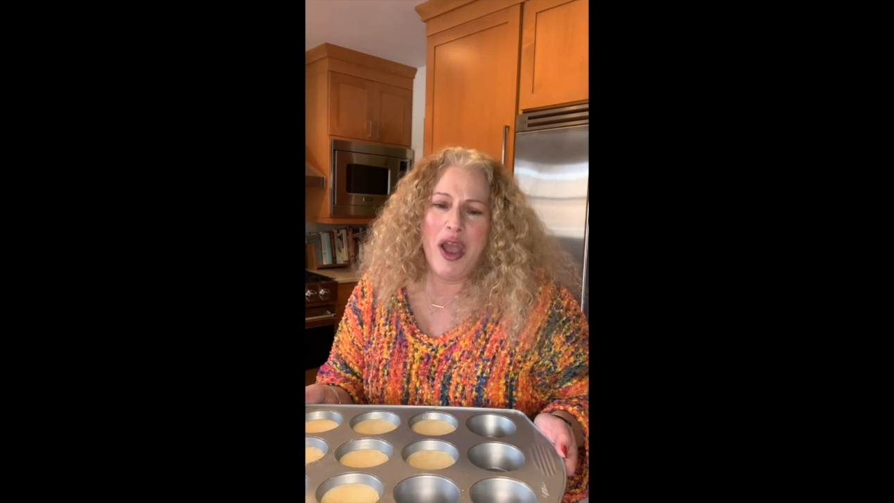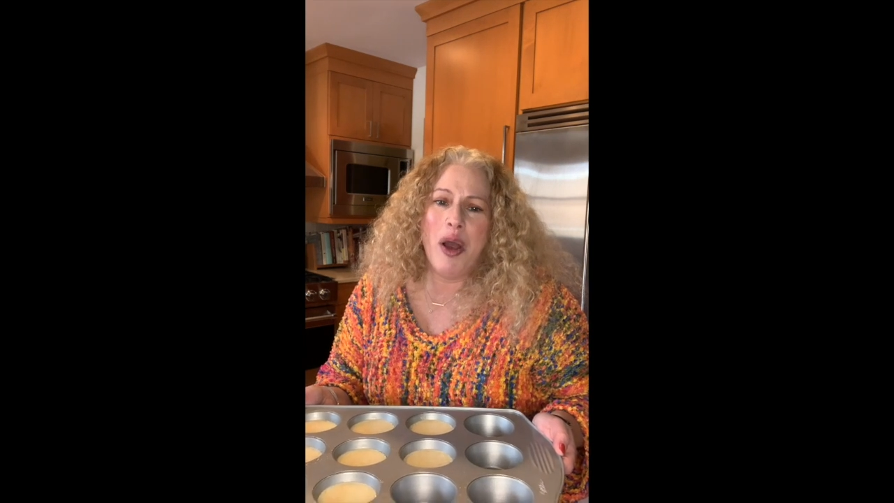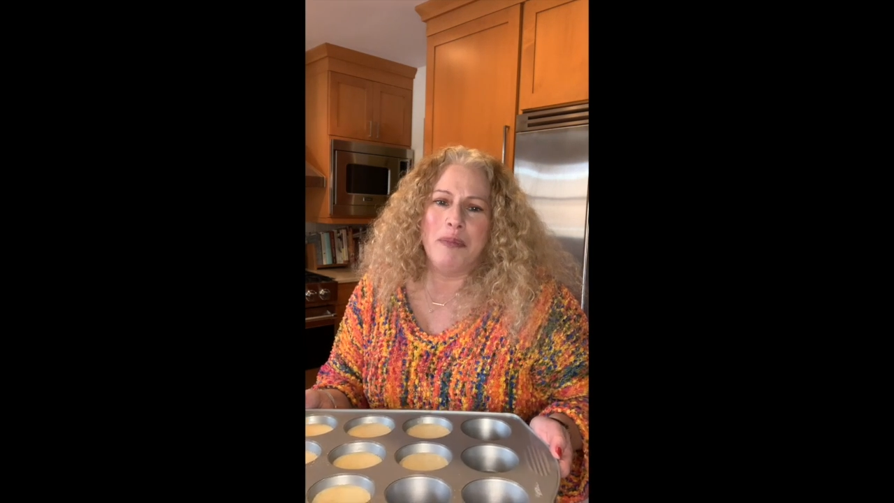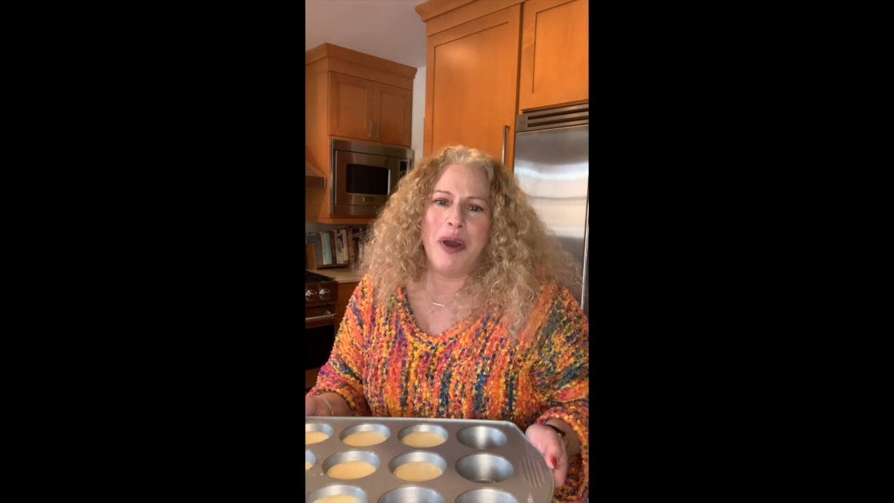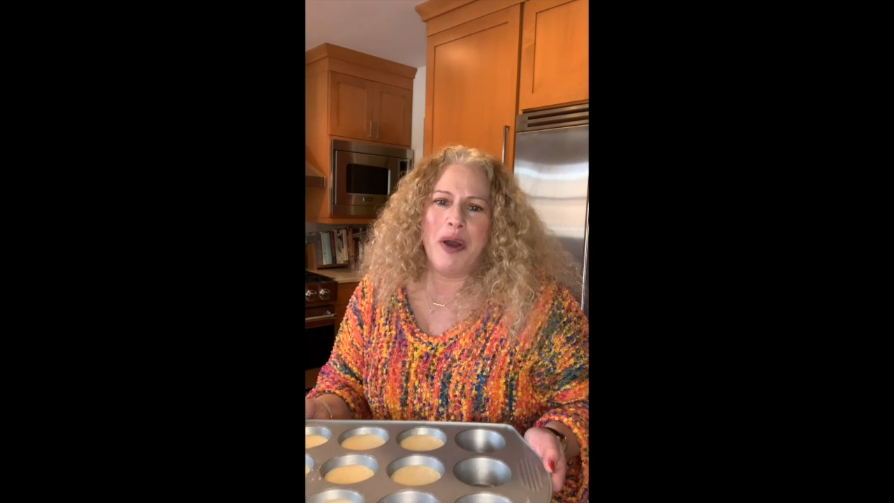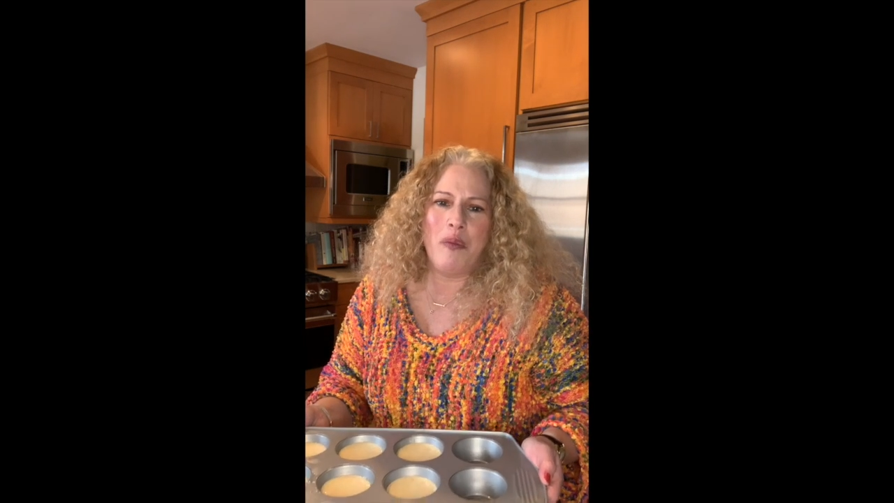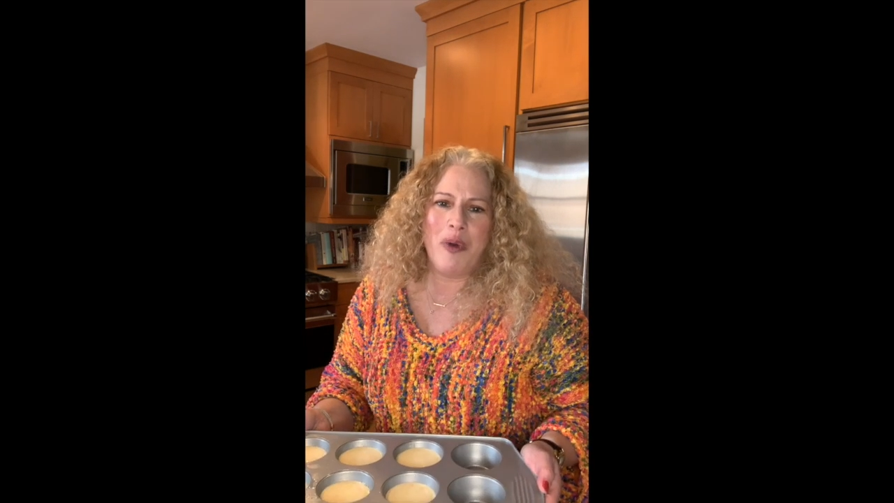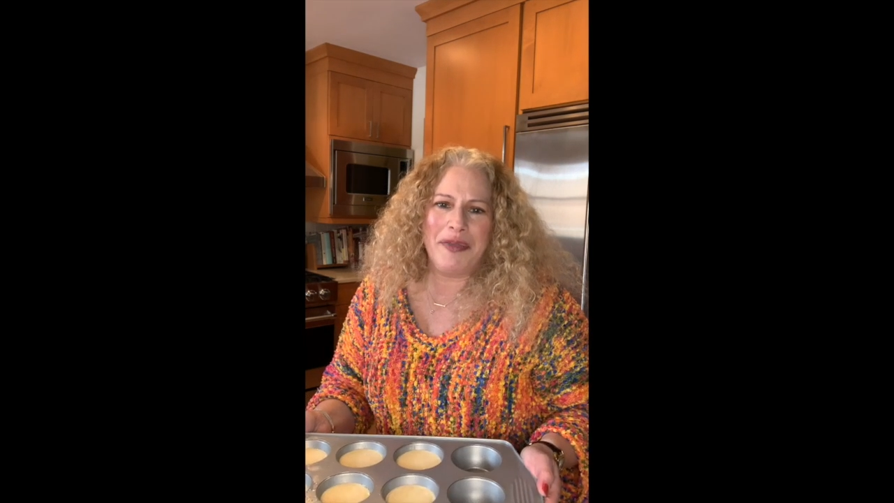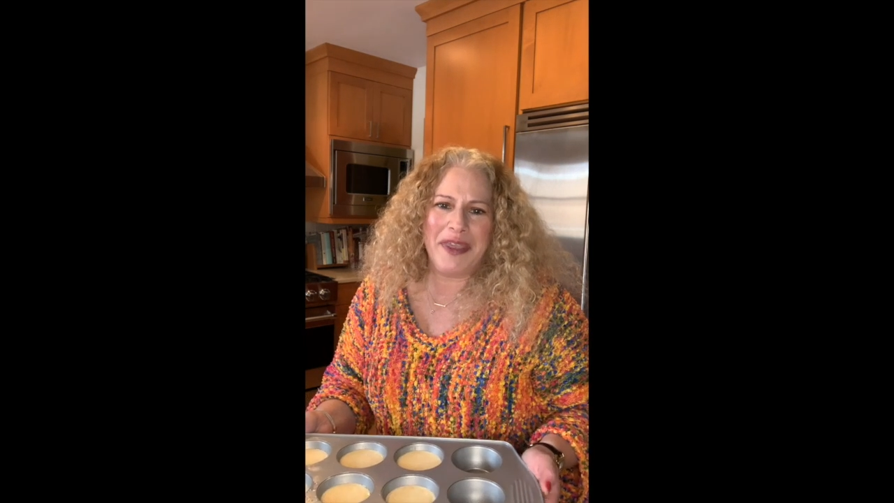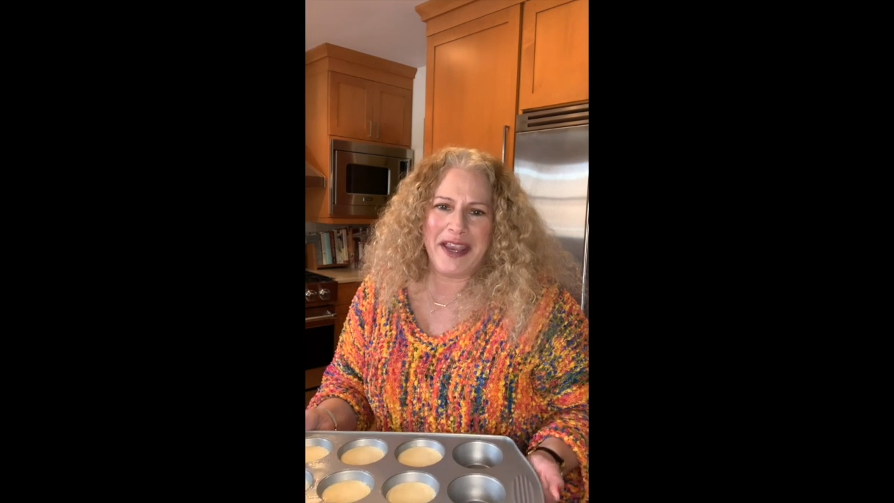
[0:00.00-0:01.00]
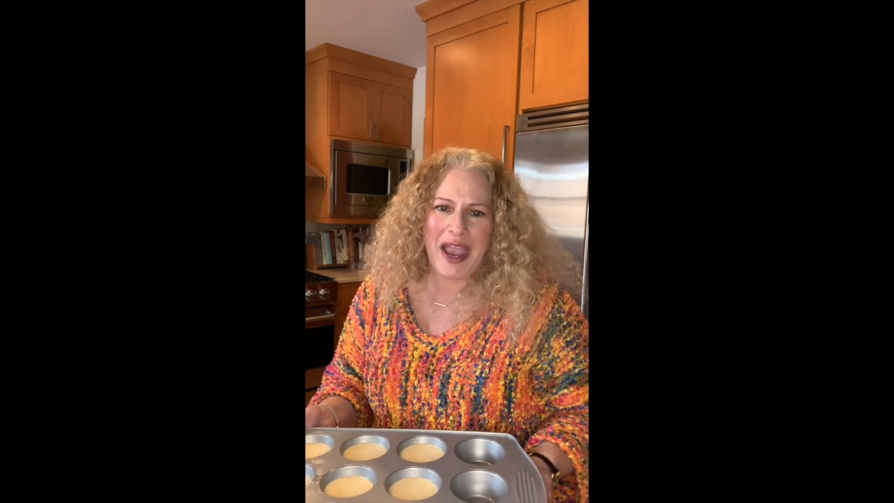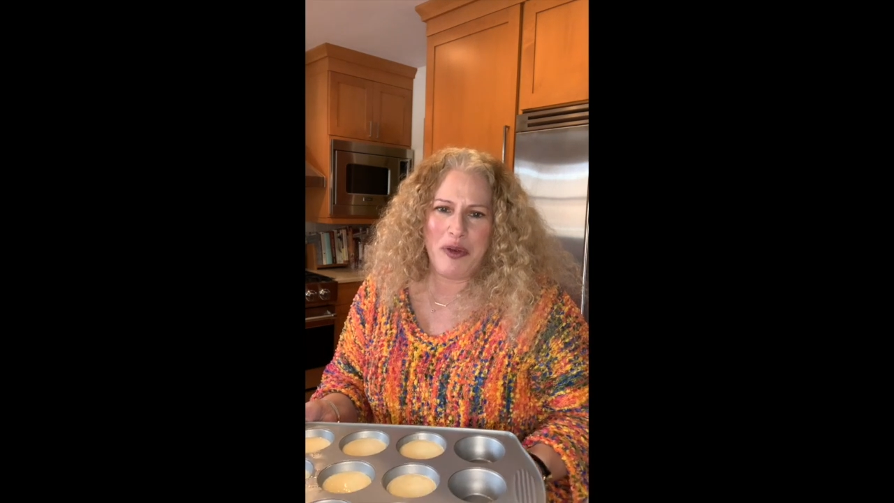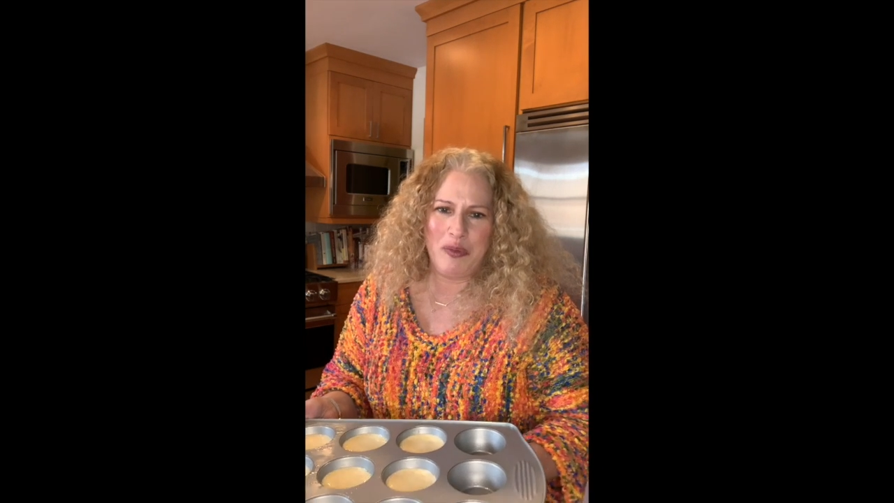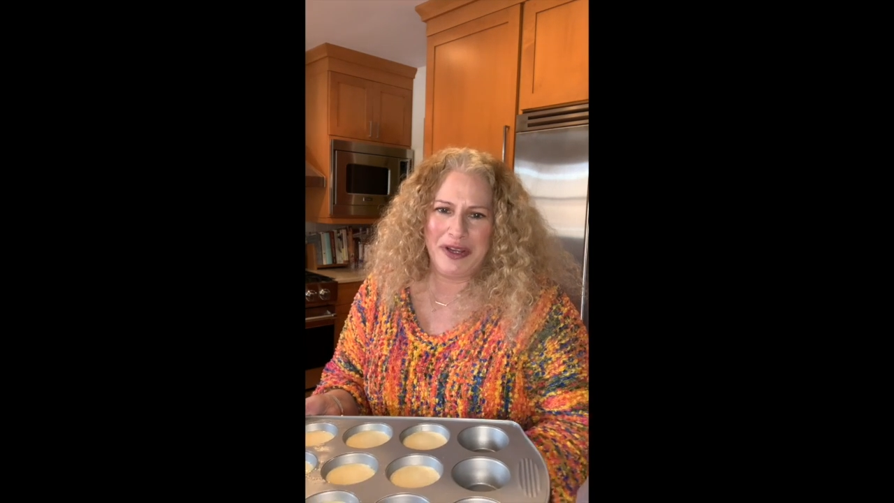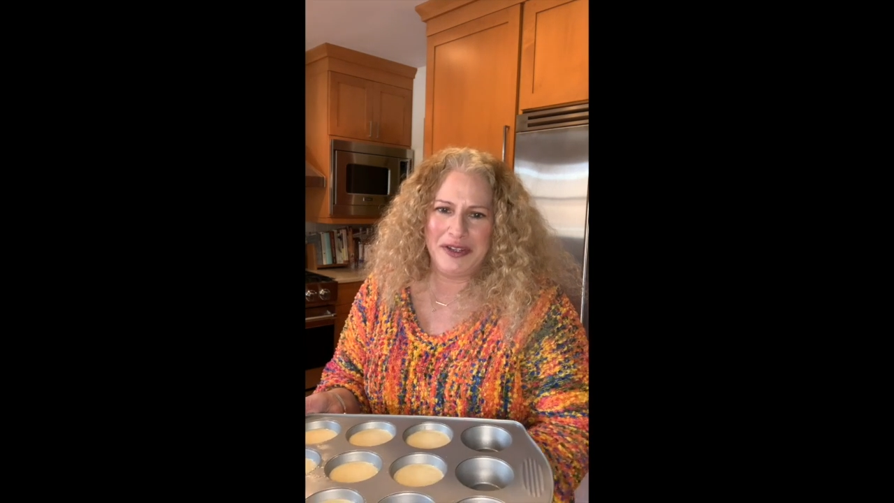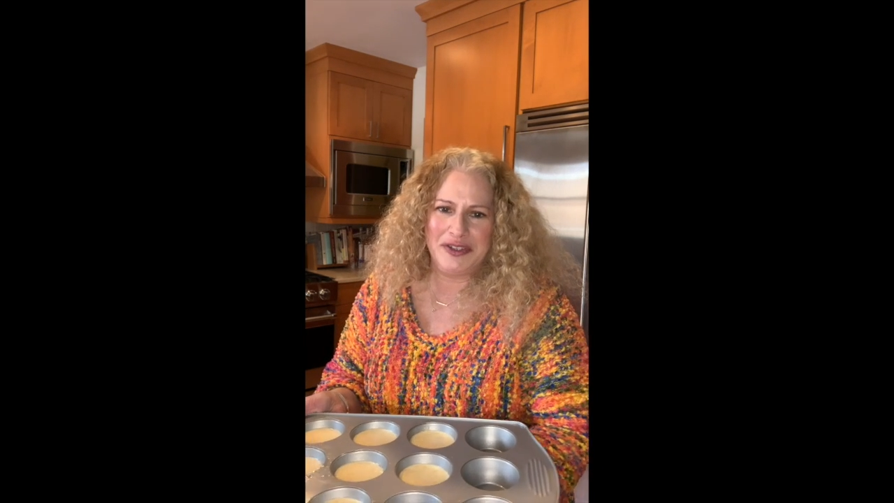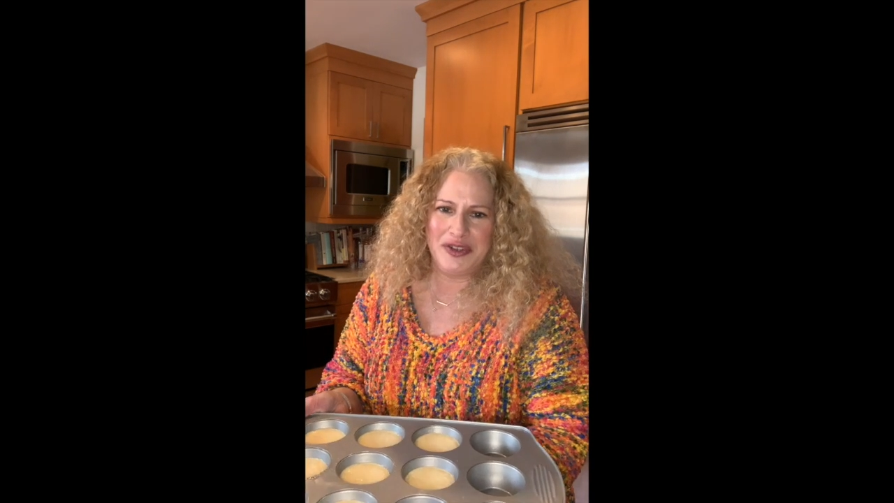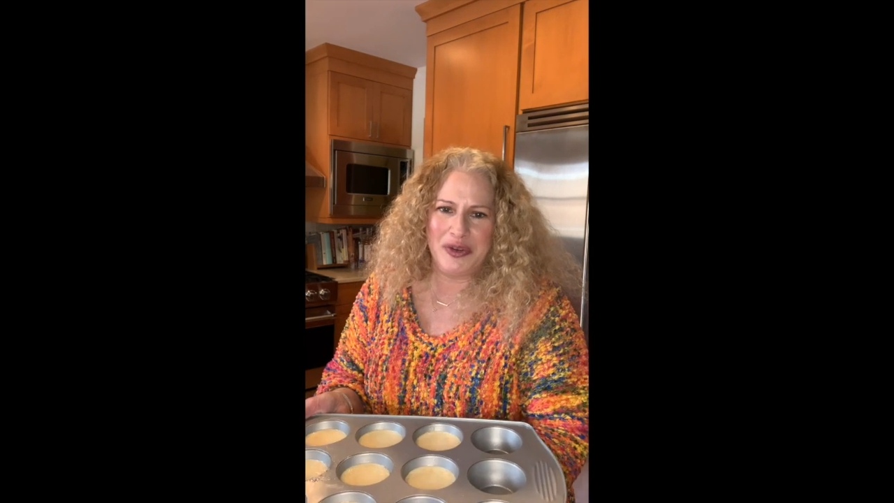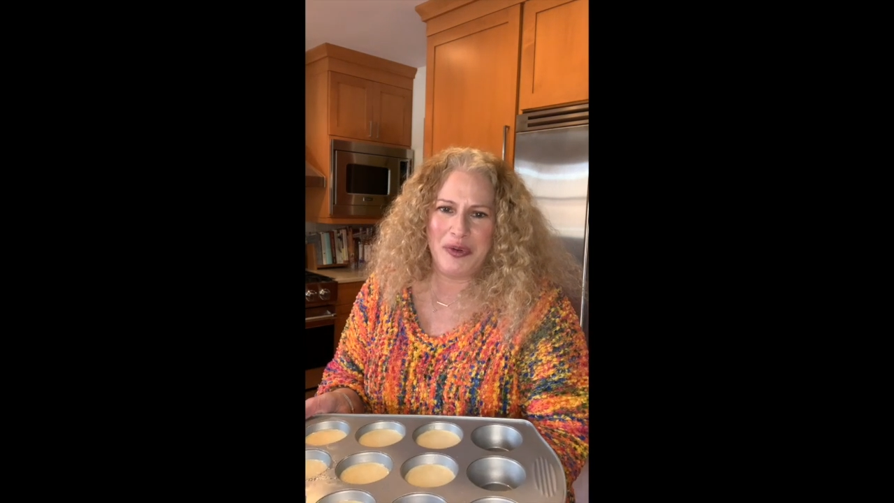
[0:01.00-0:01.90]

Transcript: But one thing I will do